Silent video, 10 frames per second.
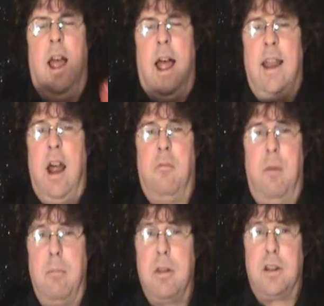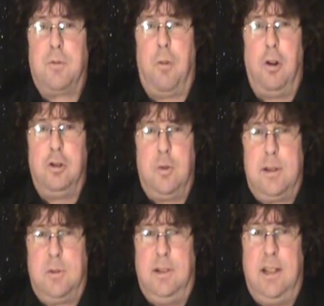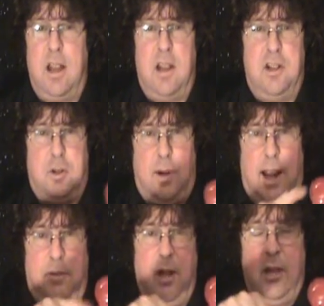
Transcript: And now, remember those fold twists we did on the giraffe?